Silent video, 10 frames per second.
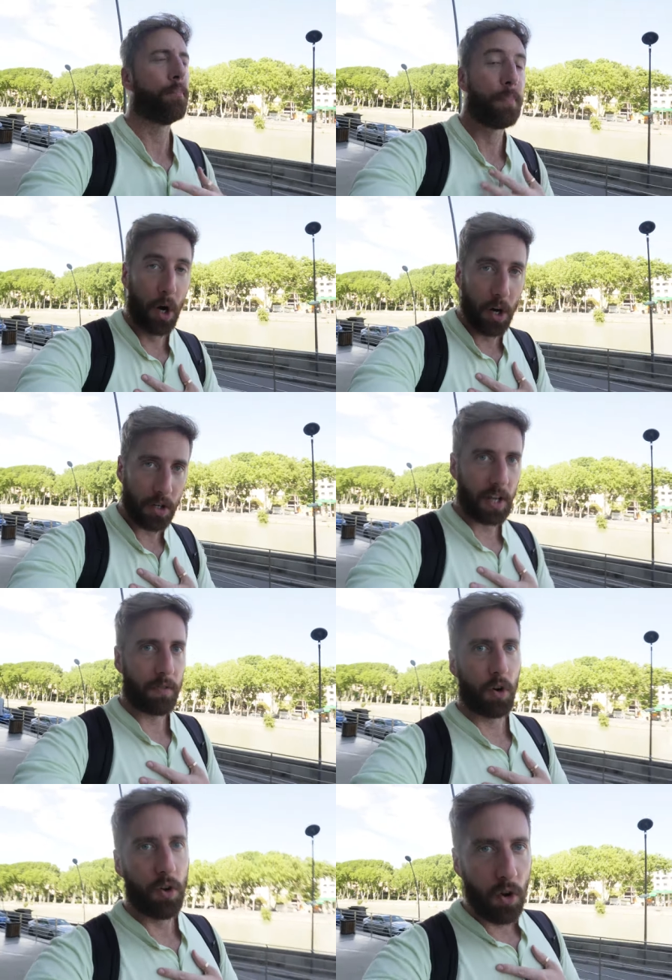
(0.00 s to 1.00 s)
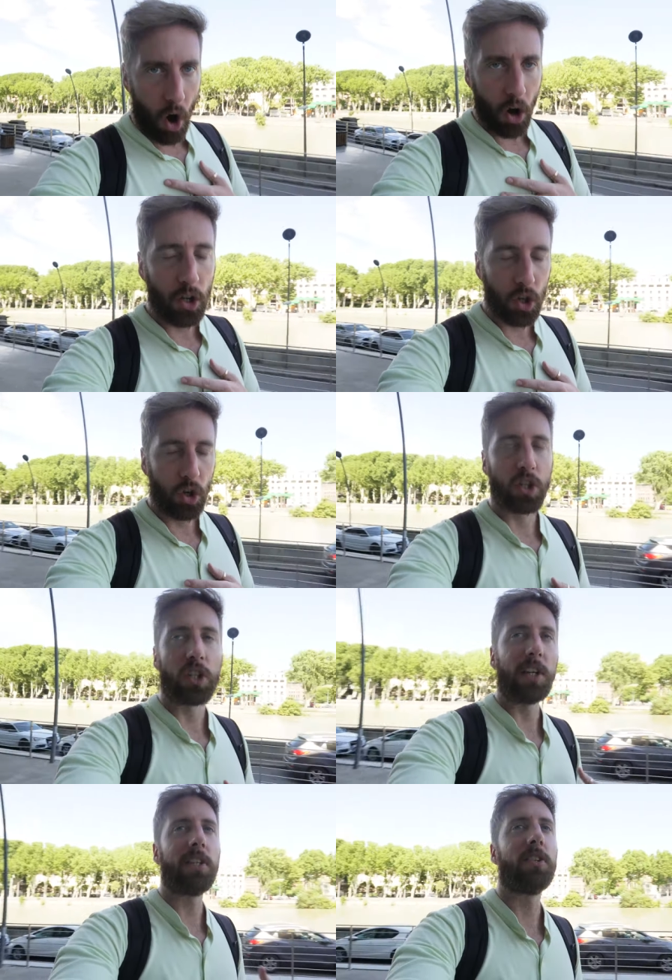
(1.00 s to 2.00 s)
But if you're not a Georgian
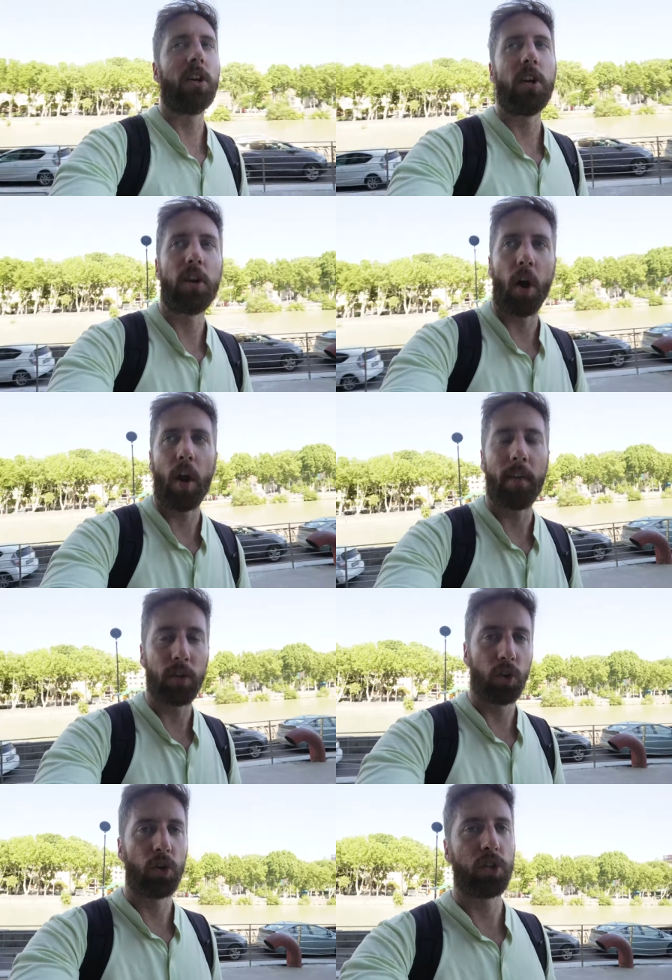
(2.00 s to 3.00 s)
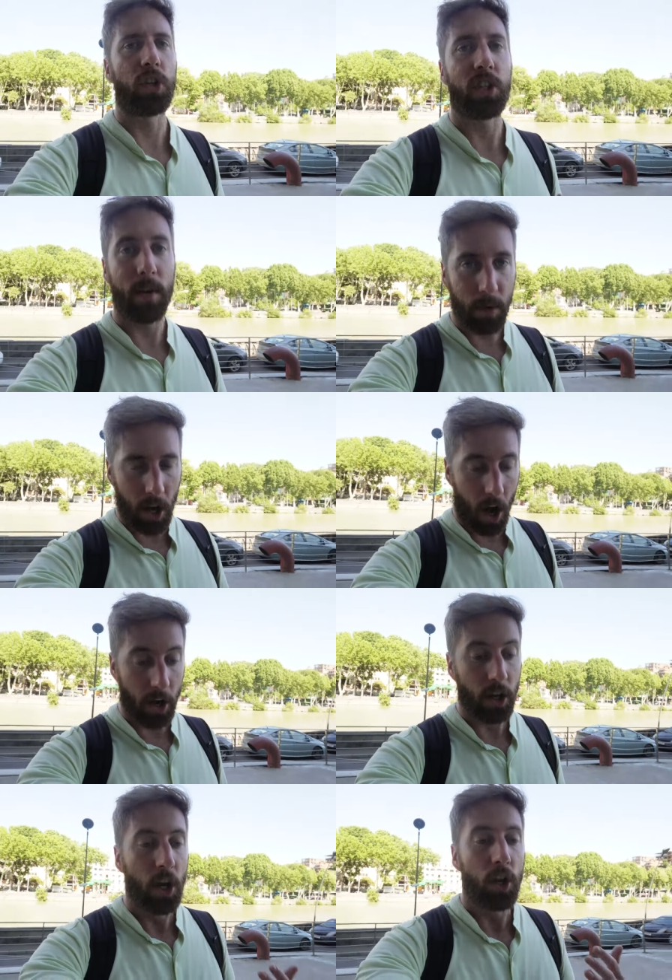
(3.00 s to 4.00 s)
citizen and you don't have a Georgian SIM card,